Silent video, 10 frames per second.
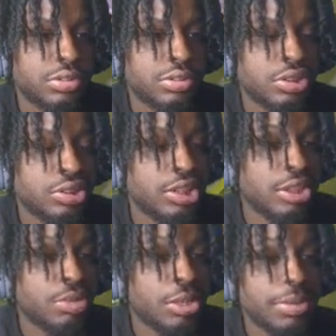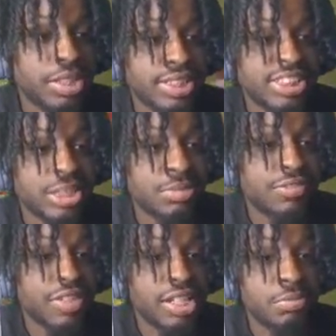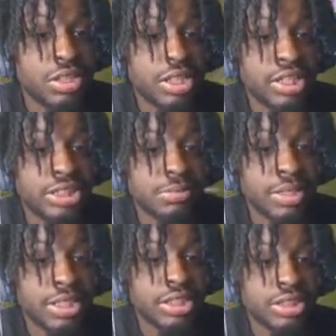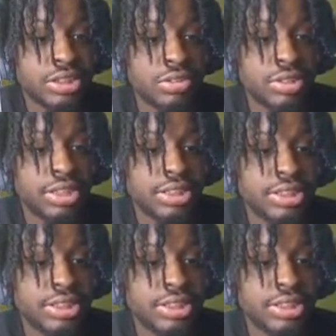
Sometimes, bro, I be thinking shit be fake, bro. How they just make it look so easy.